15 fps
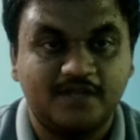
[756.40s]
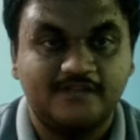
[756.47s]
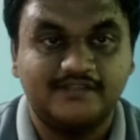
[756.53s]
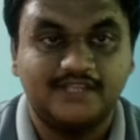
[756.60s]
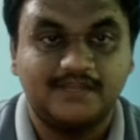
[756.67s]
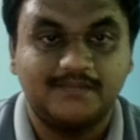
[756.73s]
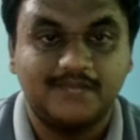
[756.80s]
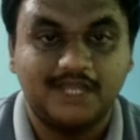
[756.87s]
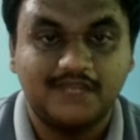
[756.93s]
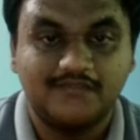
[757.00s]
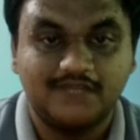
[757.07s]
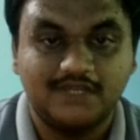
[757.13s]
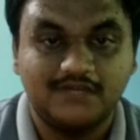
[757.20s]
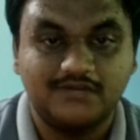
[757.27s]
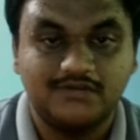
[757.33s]
Same like
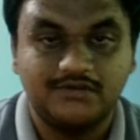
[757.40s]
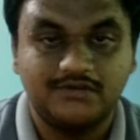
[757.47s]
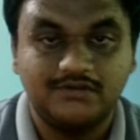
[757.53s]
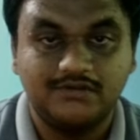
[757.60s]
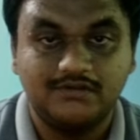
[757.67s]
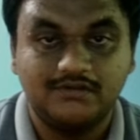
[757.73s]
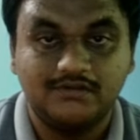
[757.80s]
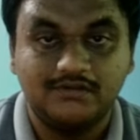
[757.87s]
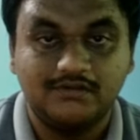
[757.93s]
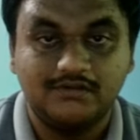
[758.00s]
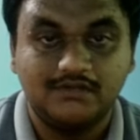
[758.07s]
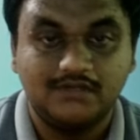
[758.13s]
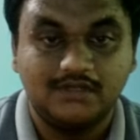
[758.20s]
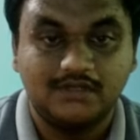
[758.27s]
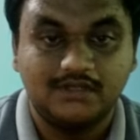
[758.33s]
we are going to
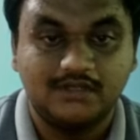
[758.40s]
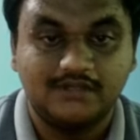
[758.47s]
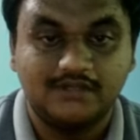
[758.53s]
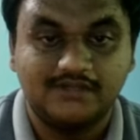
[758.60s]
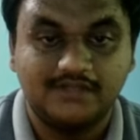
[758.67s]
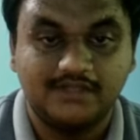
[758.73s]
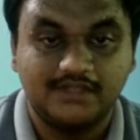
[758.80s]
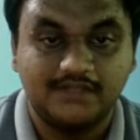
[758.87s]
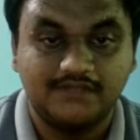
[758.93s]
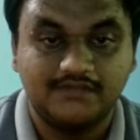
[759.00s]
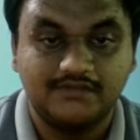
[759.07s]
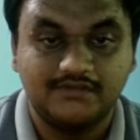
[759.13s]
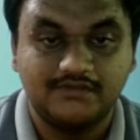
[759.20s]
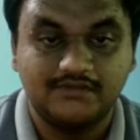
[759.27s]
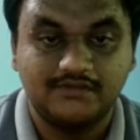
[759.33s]
see if
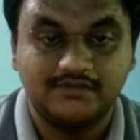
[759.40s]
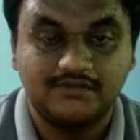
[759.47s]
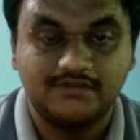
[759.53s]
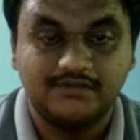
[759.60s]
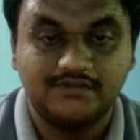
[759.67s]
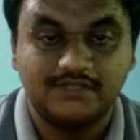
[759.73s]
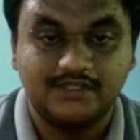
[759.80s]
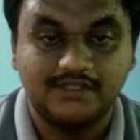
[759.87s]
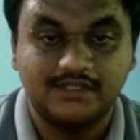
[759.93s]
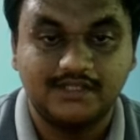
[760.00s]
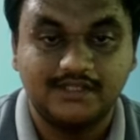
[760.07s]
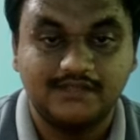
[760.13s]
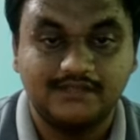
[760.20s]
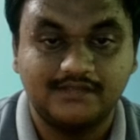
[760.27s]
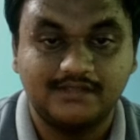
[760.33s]
you see
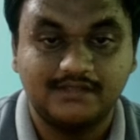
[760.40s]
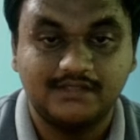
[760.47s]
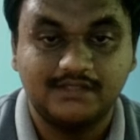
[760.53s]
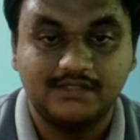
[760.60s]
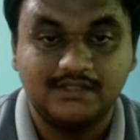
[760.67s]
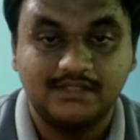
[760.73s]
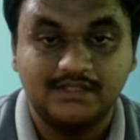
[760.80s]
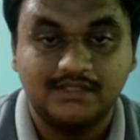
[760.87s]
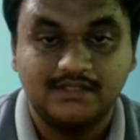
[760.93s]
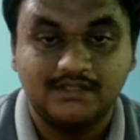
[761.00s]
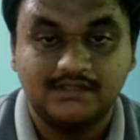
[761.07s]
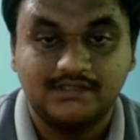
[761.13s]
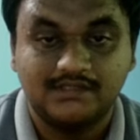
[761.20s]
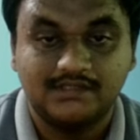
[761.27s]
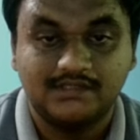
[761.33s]
this.
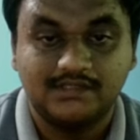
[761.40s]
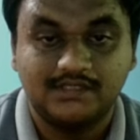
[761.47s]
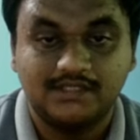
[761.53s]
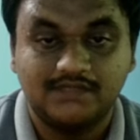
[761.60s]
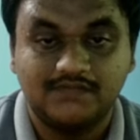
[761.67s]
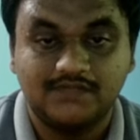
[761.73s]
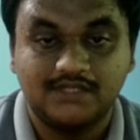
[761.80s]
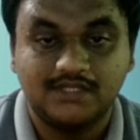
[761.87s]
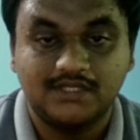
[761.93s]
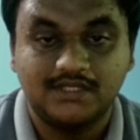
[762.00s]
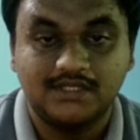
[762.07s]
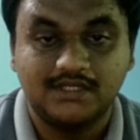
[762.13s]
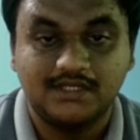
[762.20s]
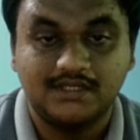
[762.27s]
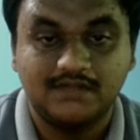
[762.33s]
See, if you
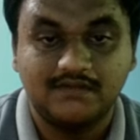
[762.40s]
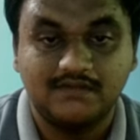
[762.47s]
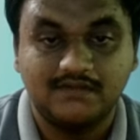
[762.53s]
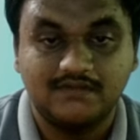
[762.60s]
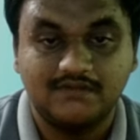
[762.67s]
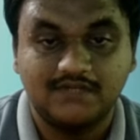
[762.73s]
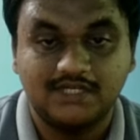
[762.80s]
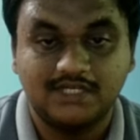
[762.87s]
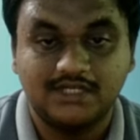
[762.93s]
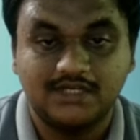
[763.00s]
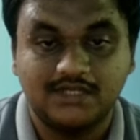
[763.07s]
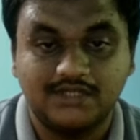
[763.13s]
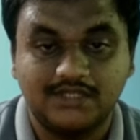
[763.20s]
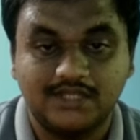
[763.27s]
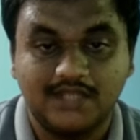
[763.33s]
click
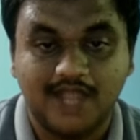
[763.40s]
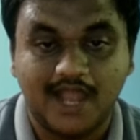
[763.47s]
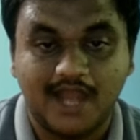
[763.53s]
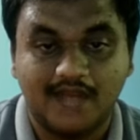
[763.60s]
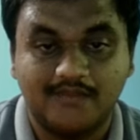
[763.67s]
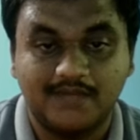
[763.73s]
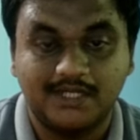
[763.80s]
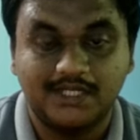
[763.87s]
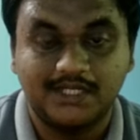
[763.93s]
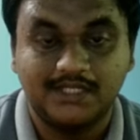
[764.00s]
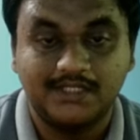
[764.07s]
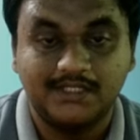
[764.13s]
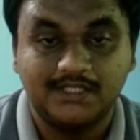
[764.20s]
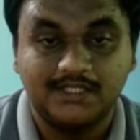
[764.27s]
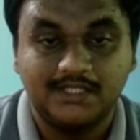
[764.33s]
on the add
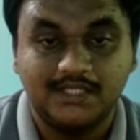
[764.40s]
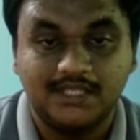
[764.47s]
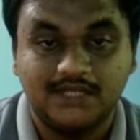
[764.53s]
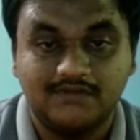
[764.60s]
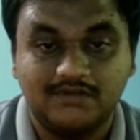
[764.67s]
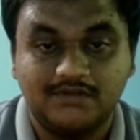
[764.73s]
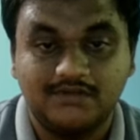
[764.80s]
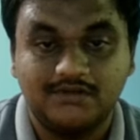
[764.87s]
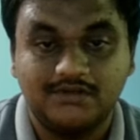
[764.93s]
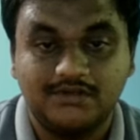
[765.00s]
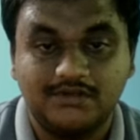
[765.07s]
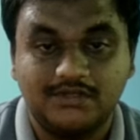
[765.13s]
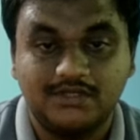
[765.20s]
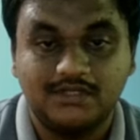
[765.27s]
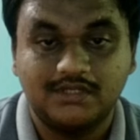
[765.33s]
button, it will going
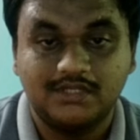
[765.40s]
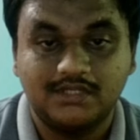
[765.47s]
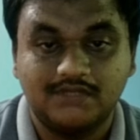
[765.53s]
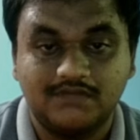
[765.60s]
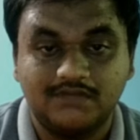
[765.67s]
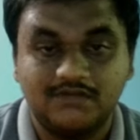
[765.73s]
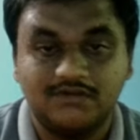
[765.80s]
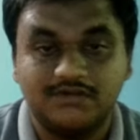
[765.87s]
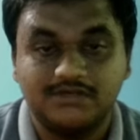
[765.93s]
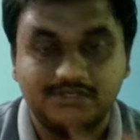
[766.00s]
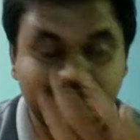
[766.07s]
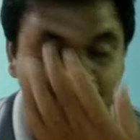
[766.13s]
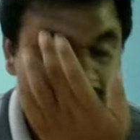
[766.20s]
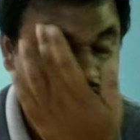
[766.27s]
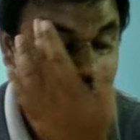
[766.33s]
to clear. It will going
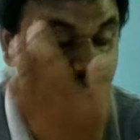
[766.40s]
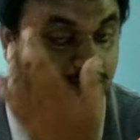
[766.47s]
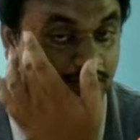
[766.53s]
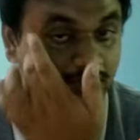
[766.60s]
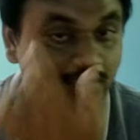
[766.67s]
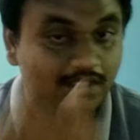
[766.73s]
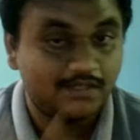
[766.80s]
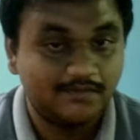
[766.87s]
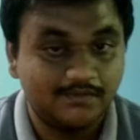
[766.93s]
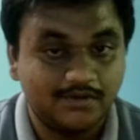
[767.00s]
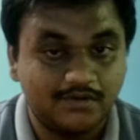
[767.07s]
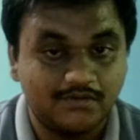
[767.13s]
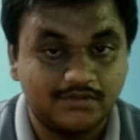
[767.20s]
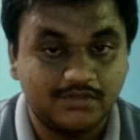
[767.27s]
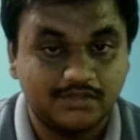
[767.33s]
to changing to the
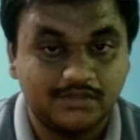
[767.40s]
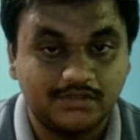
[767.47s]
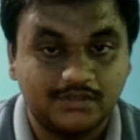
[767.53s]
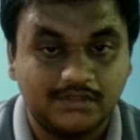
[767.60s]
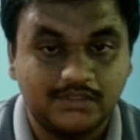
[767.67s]
counter.